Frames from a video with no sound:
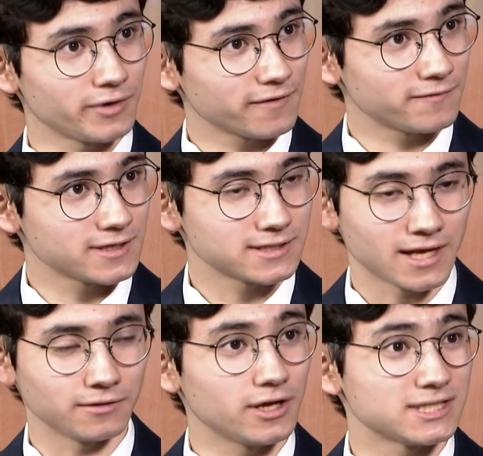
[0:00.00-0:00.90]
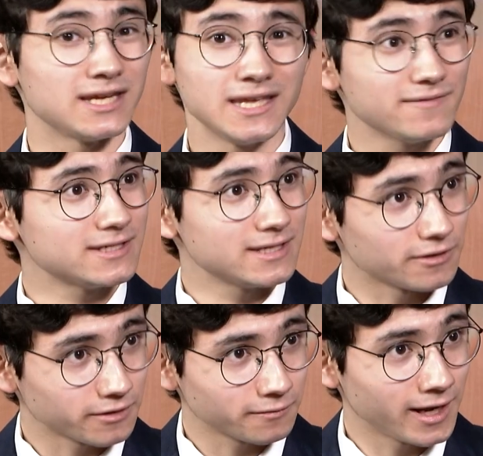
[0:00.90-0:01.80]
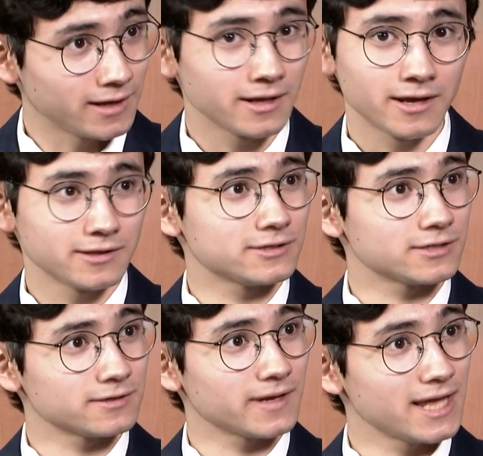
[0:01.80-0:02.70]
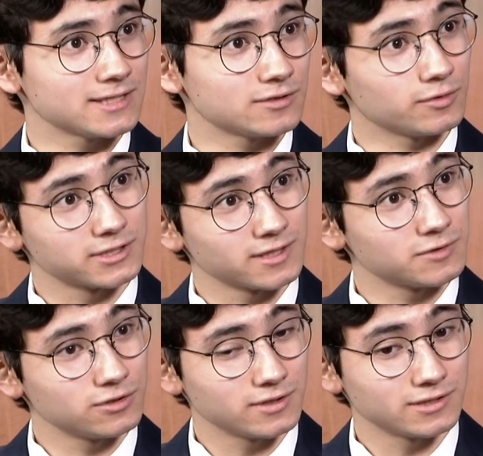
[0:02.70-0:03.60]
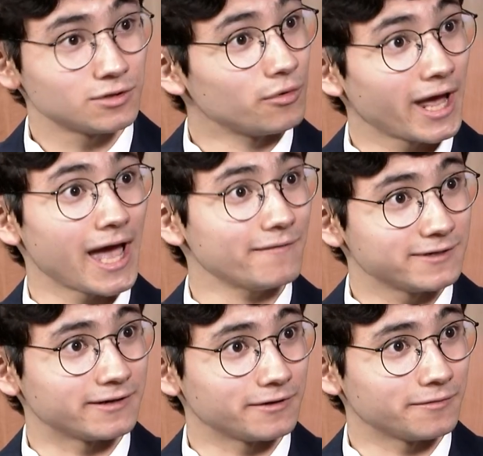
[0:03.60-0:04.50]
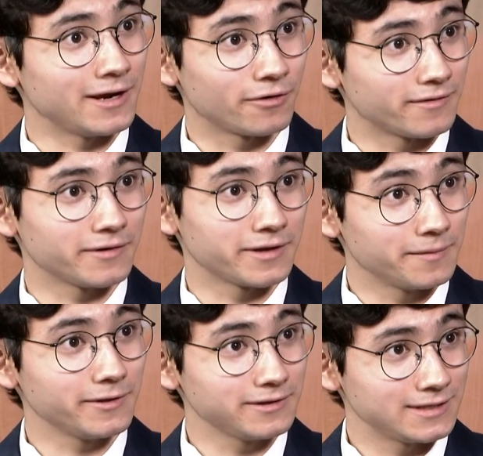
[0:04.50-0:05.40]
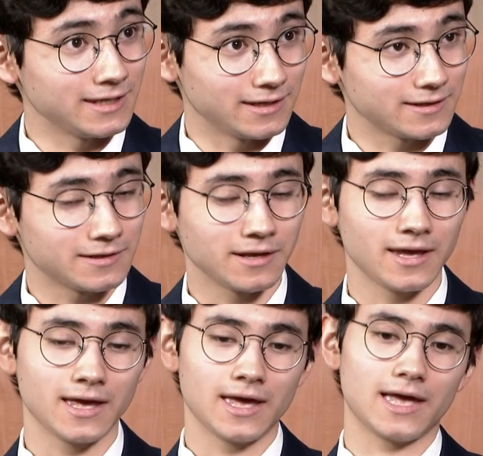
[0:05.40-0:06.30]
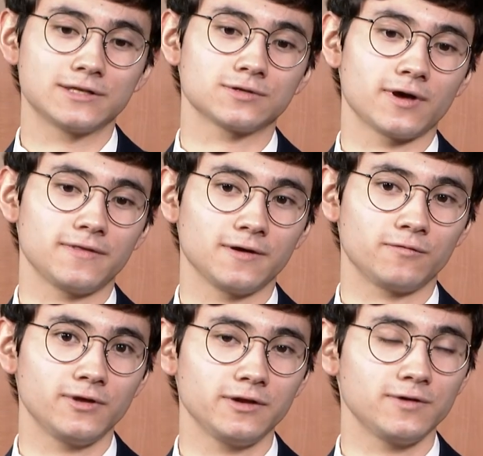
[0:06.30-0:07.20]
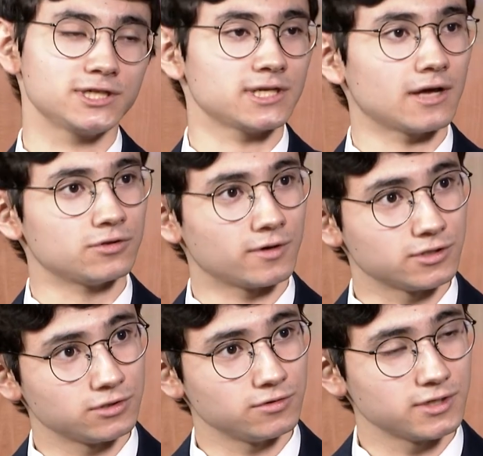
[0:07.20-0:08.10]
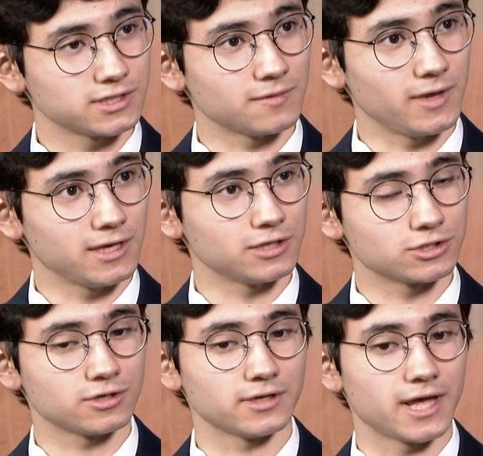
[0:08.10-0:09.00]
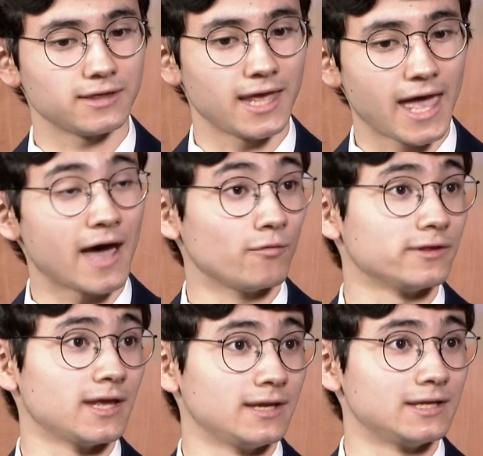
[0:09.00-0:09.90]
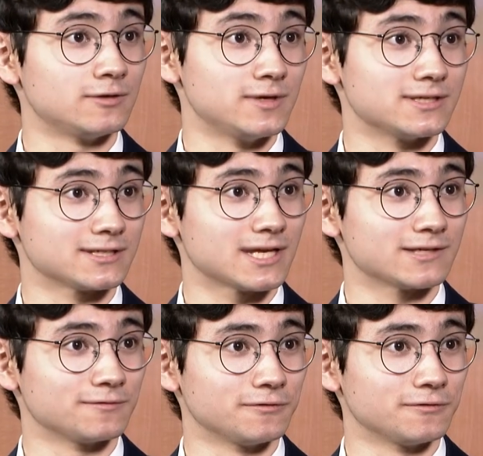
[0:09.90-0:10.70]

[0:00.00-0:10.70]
breakfast and lunch and even dinner, right? There's certain cases where some students don't have dinner, right, or the ability to eat it. And so I think really reaching out to our students and making sure that they have what they need to be successful.